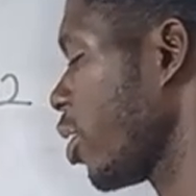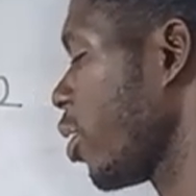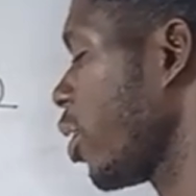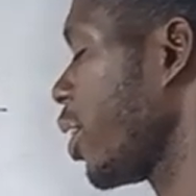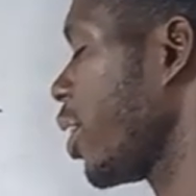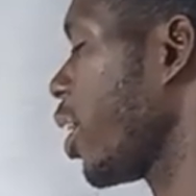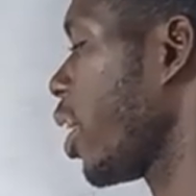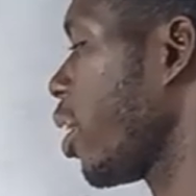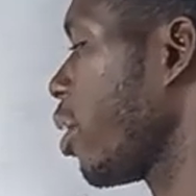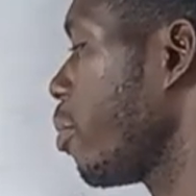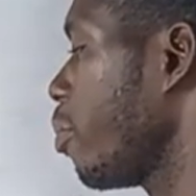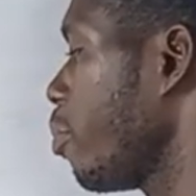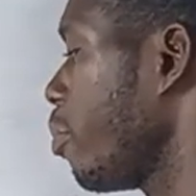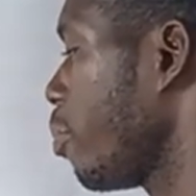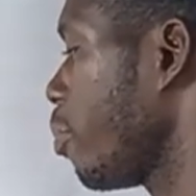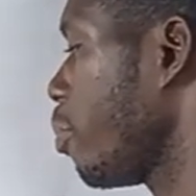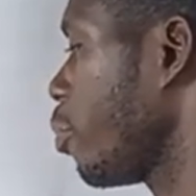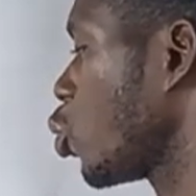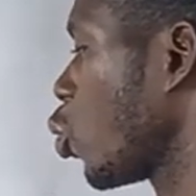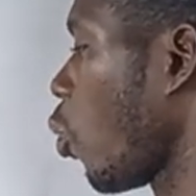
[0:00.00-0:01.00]
Here,
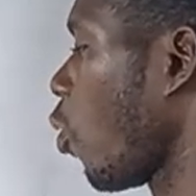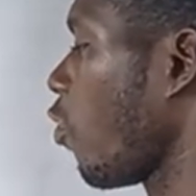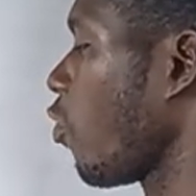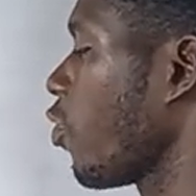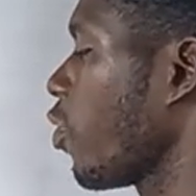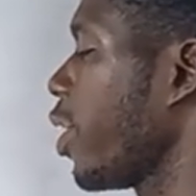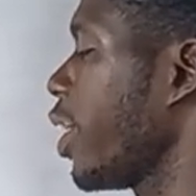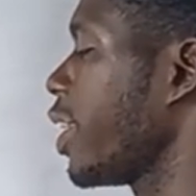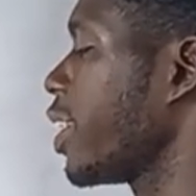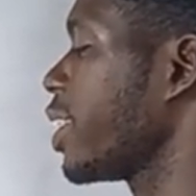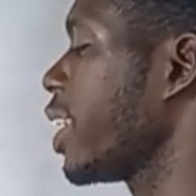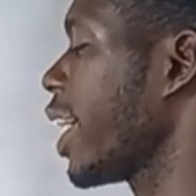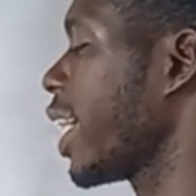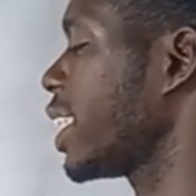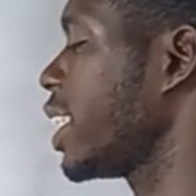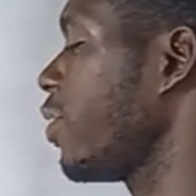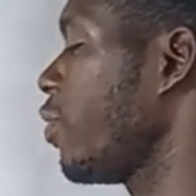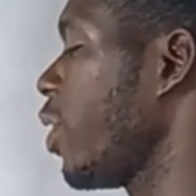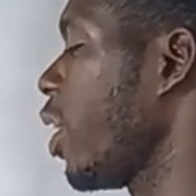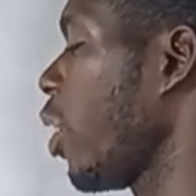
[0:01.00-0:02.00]
12. It is
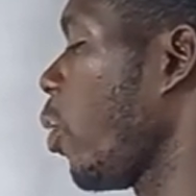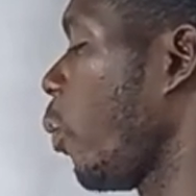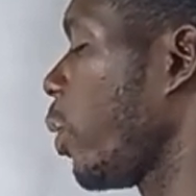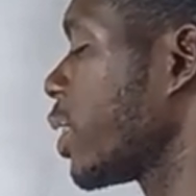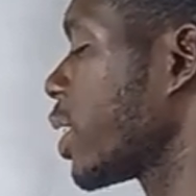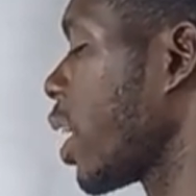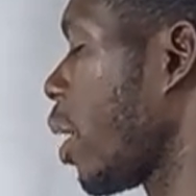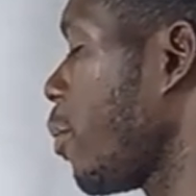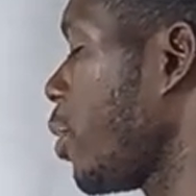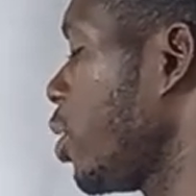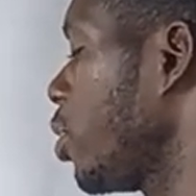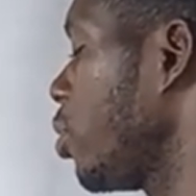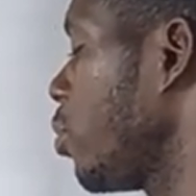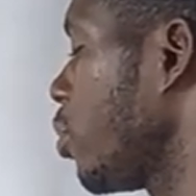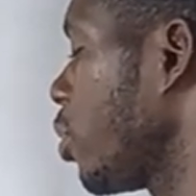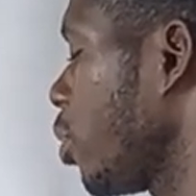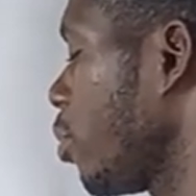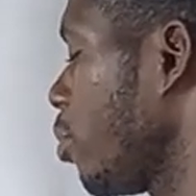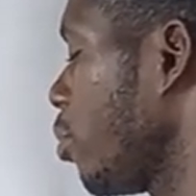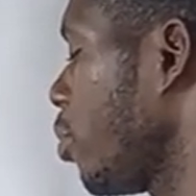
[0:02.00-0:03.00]
negative here. One's coming
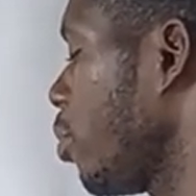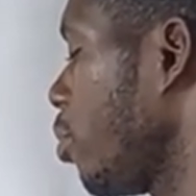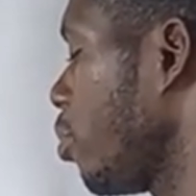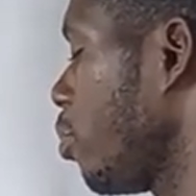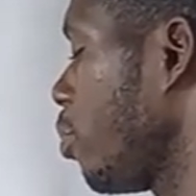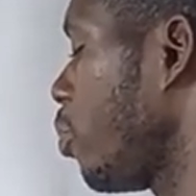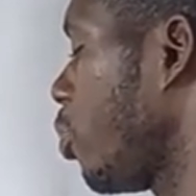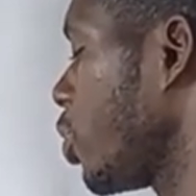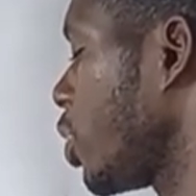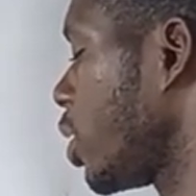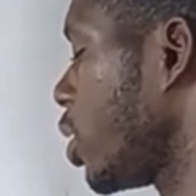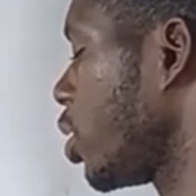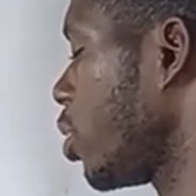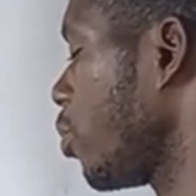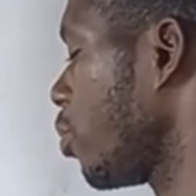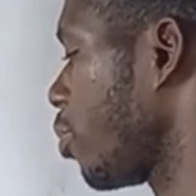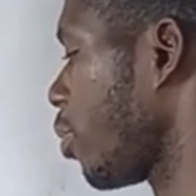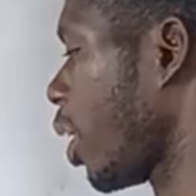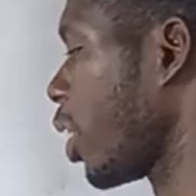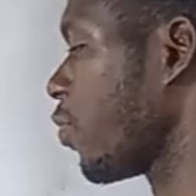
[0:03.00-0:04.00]

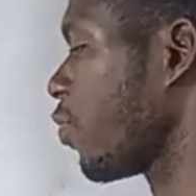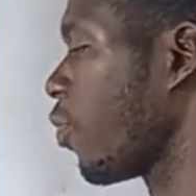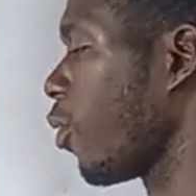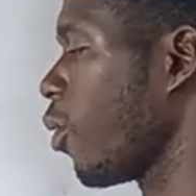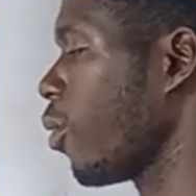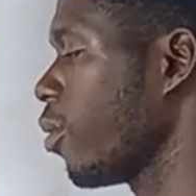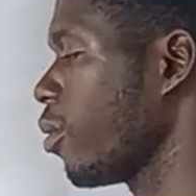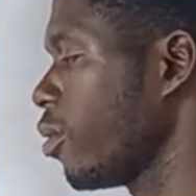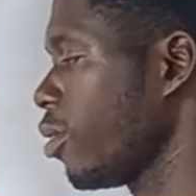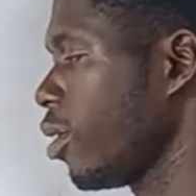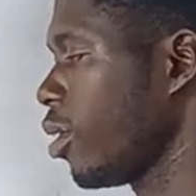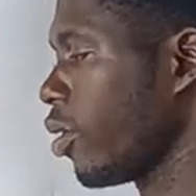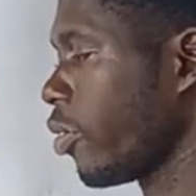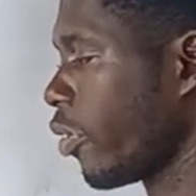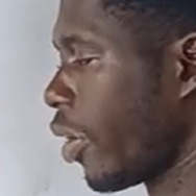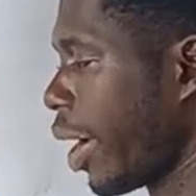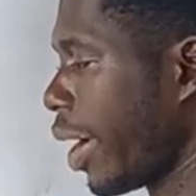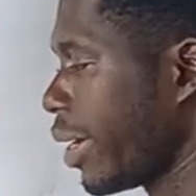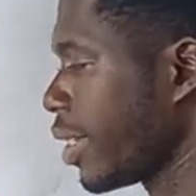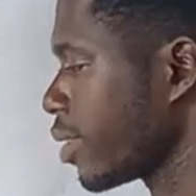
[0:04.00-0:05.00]
positive at 4.
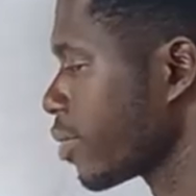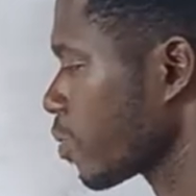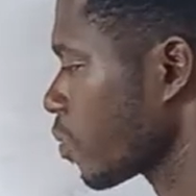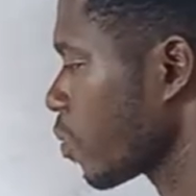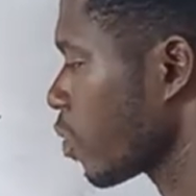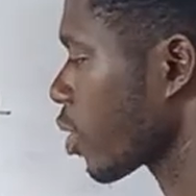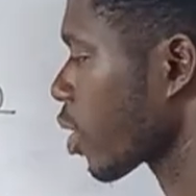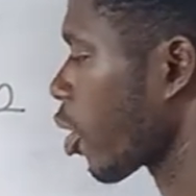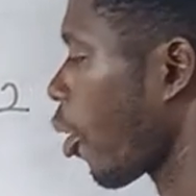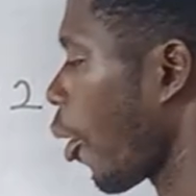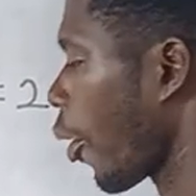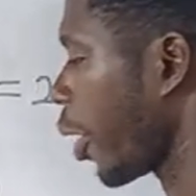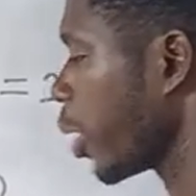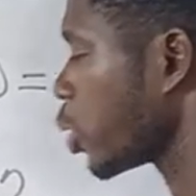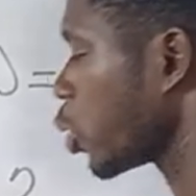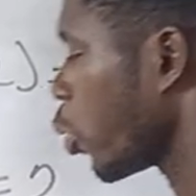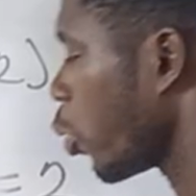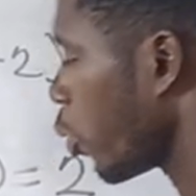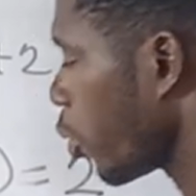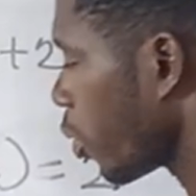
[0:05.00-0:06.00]
Right? Okay,
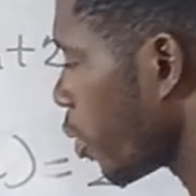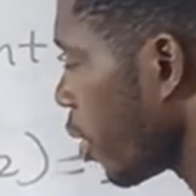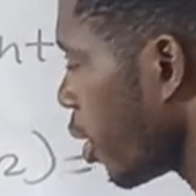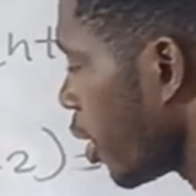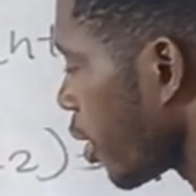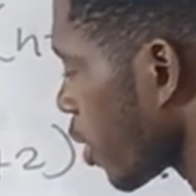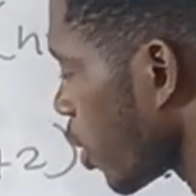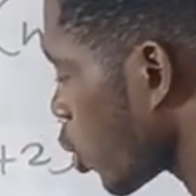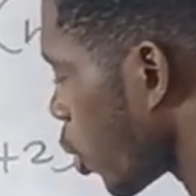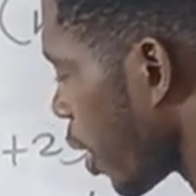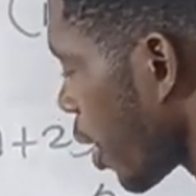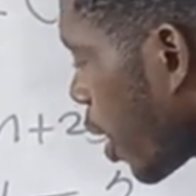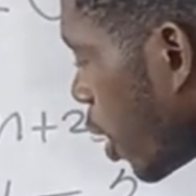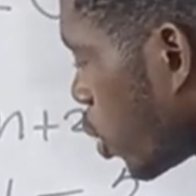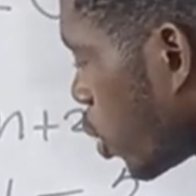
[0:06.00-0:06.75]
so this one you